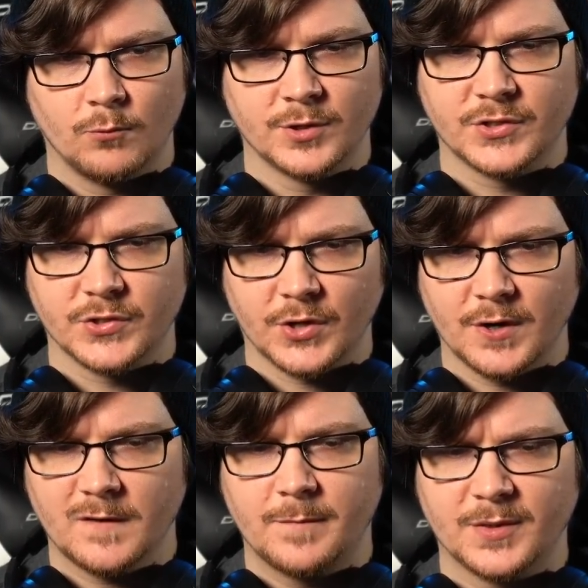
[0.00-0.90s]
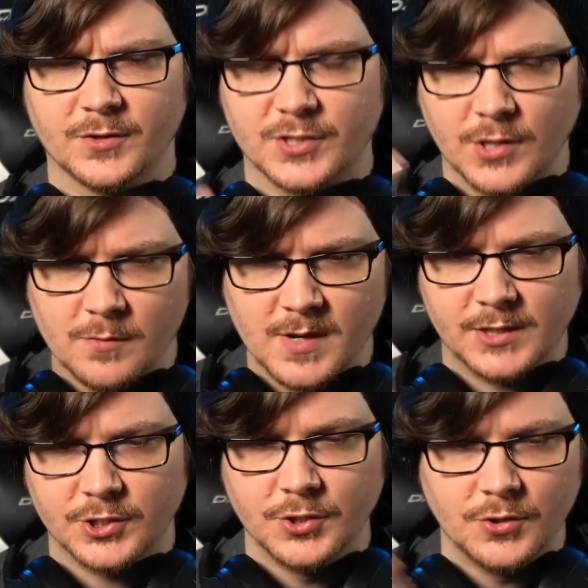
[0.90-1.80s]
reserved, but there's so
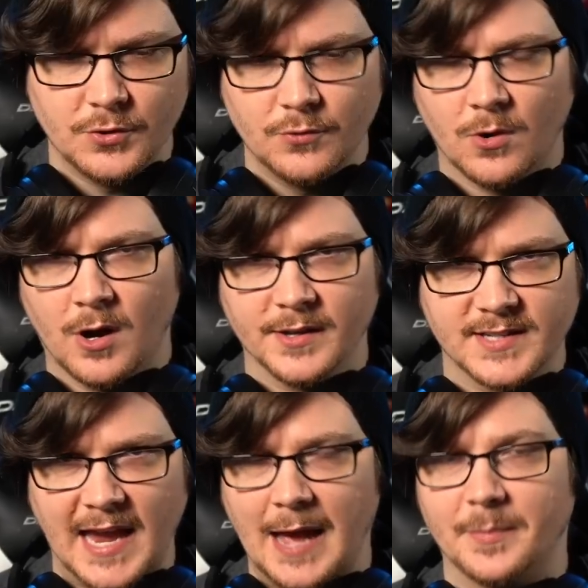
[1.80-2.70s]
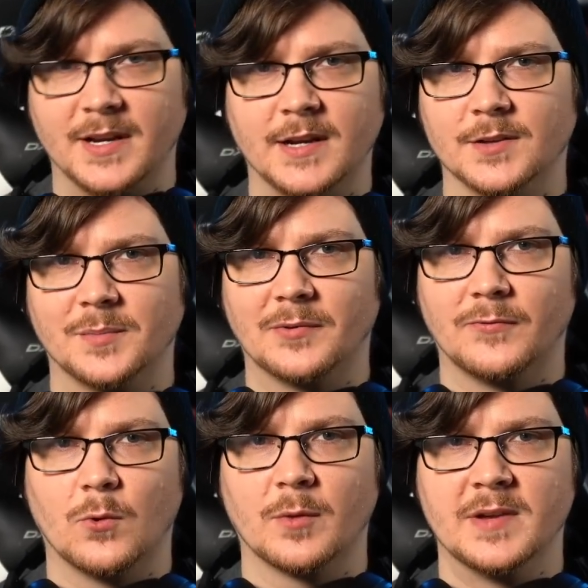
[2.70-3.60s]
much nuance happening in the
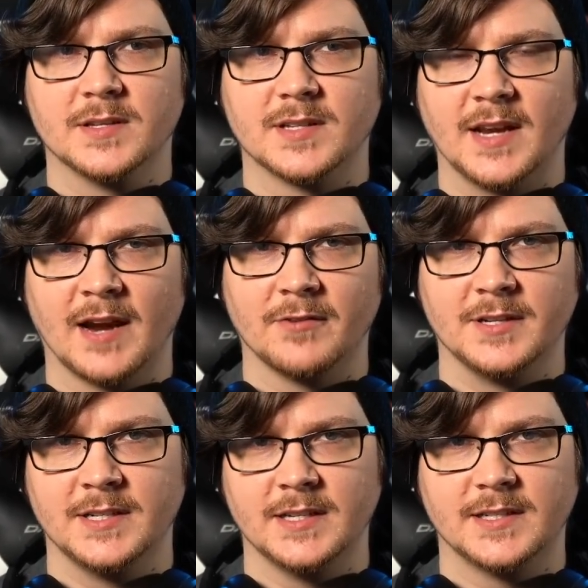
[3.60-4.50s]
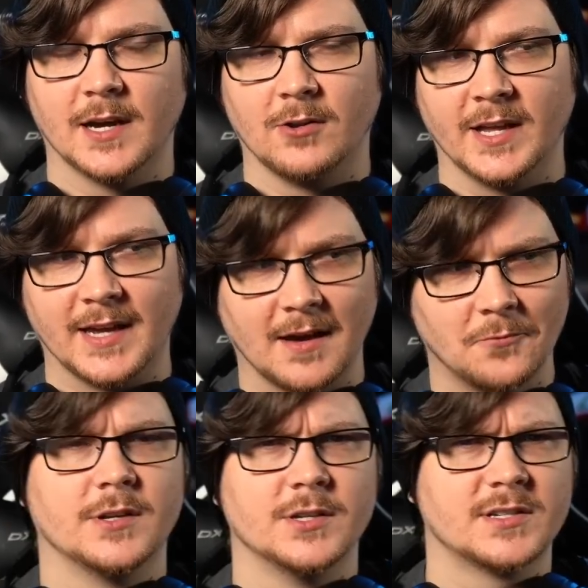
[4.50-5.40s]
performance and every detail. Like,
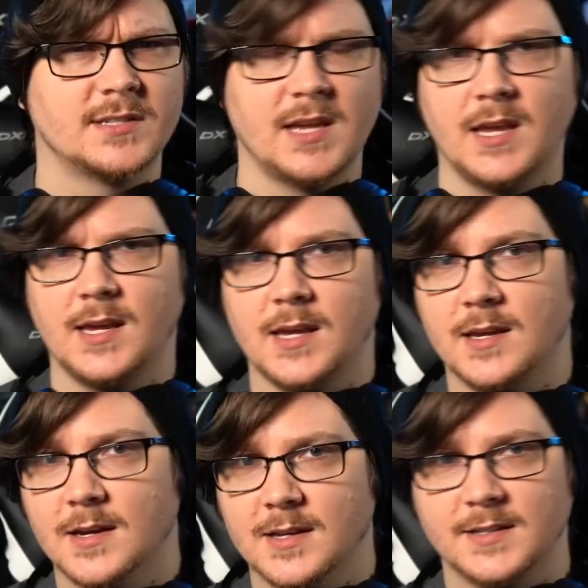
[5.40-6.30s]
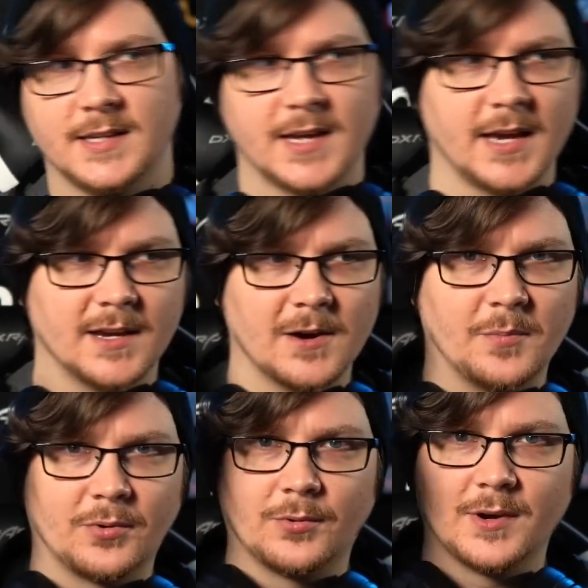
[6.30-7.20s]
you can just see
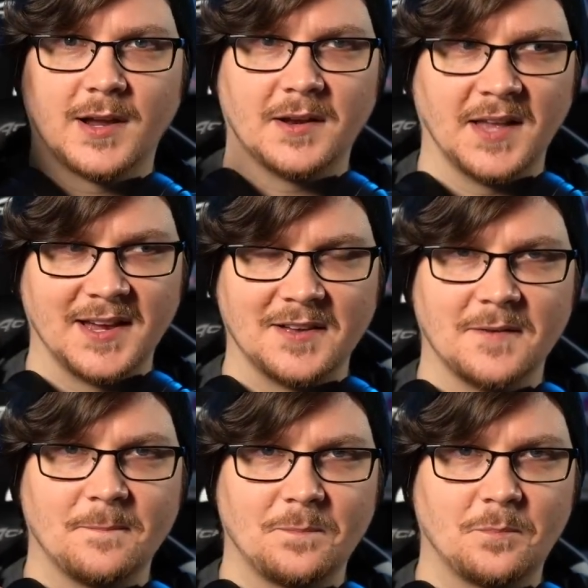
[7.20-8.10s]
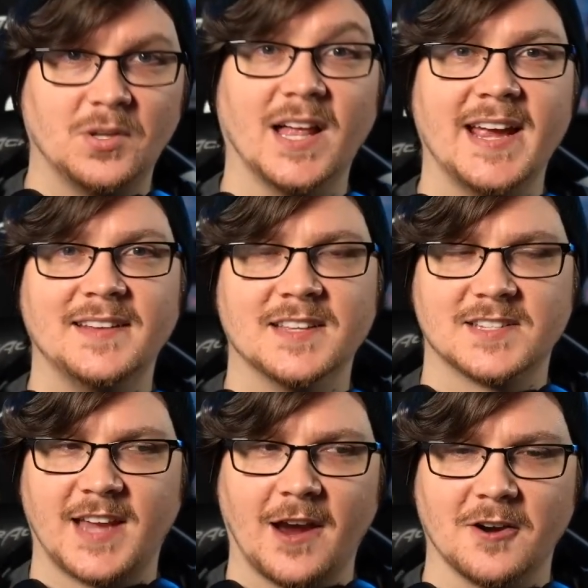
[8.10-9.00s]
Diego playing
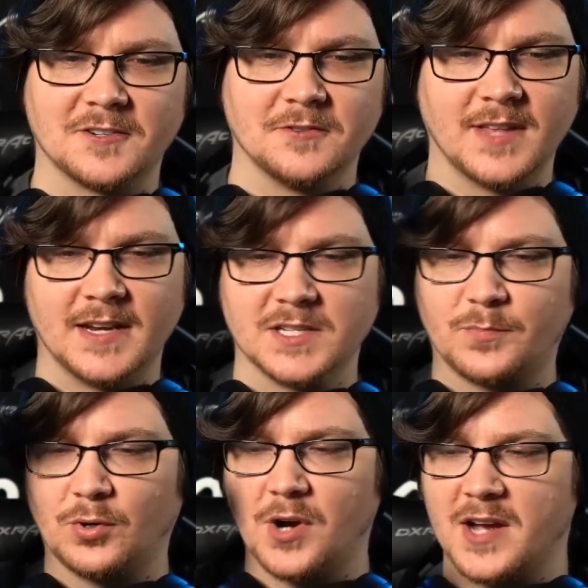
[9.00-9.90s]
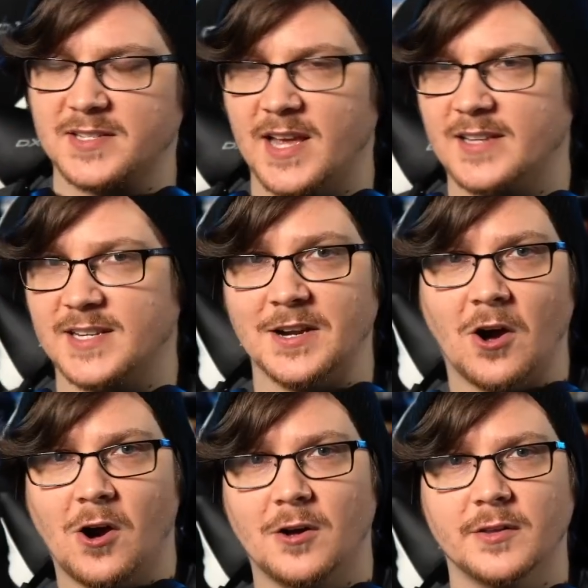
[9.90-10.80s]
this character that is processing
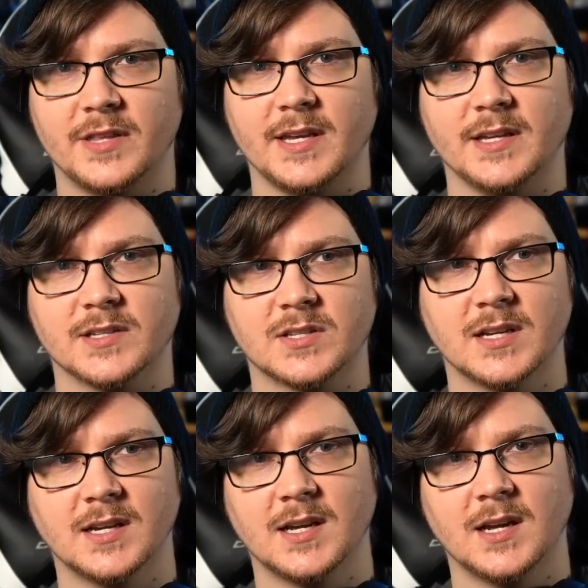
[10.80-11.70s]
all of these